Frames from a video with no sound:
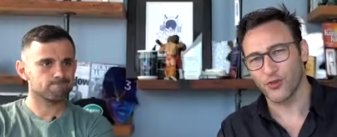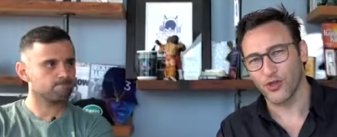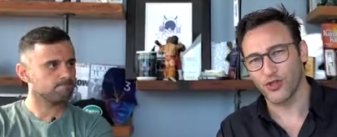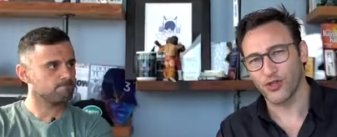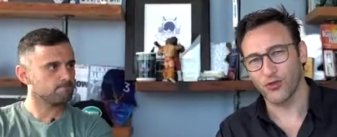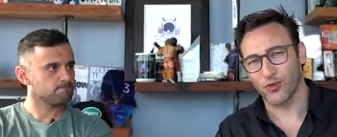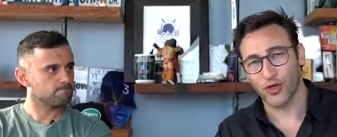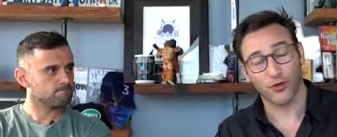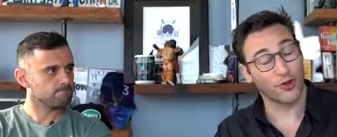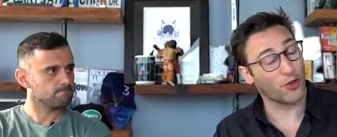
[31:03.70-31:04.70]
Speaker 1: in which you
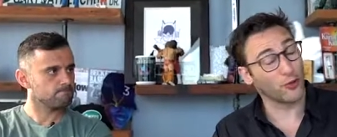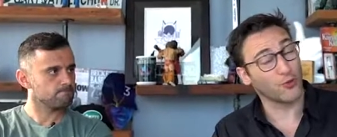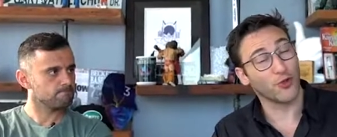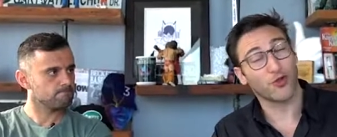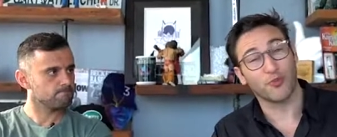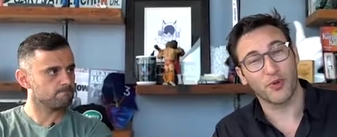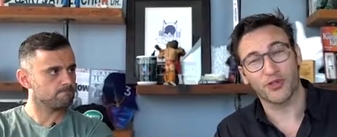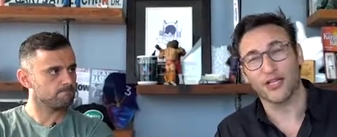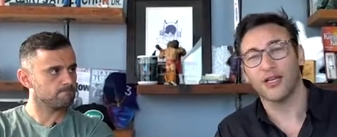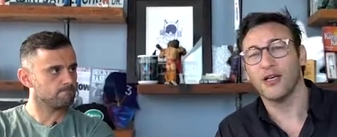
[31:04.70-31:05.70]
work or the culture in which you're
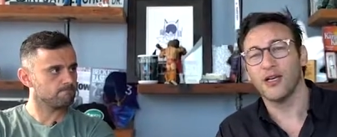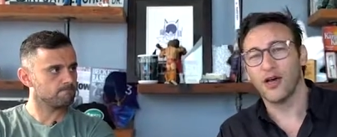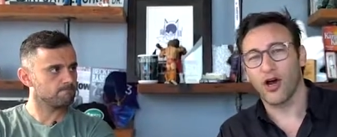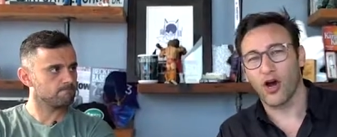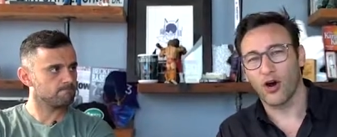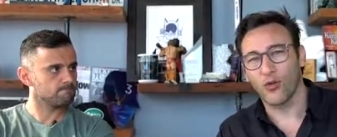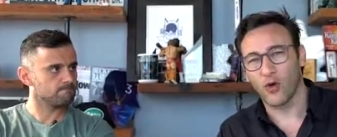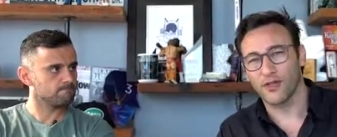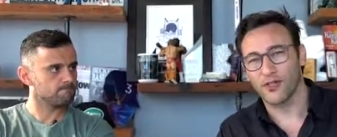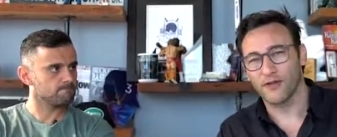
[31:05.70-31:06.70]
building
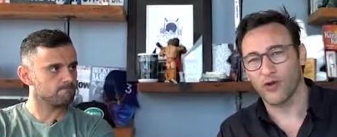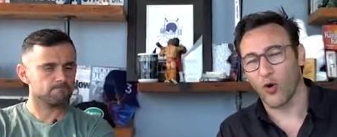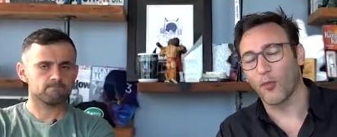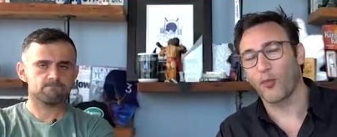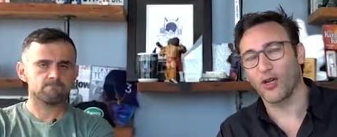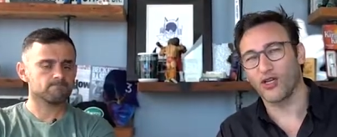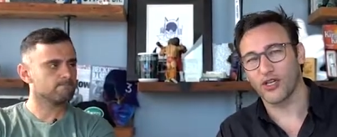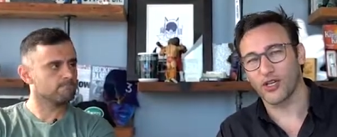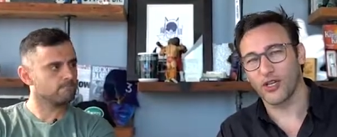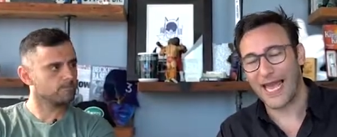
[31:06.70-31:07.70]
are ones of
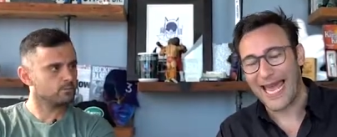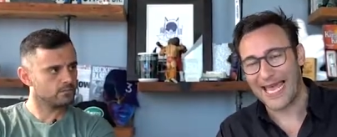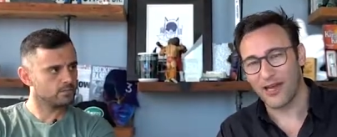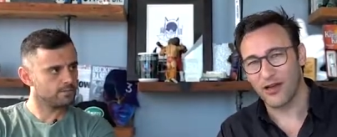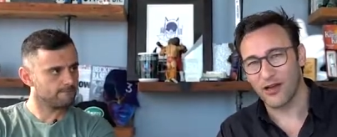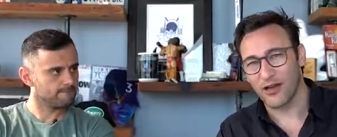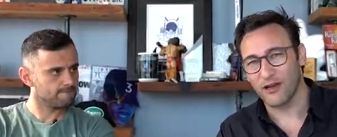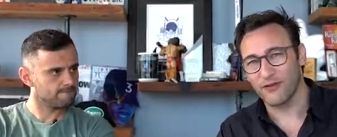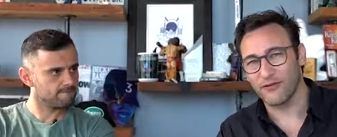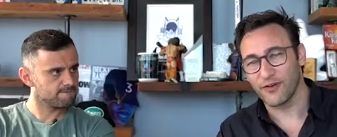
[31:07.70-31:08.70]
cooperation and
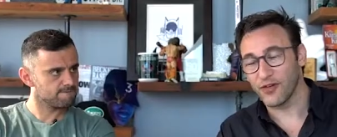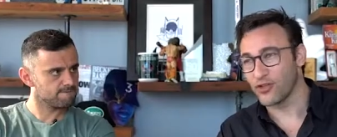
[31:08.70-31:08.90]
of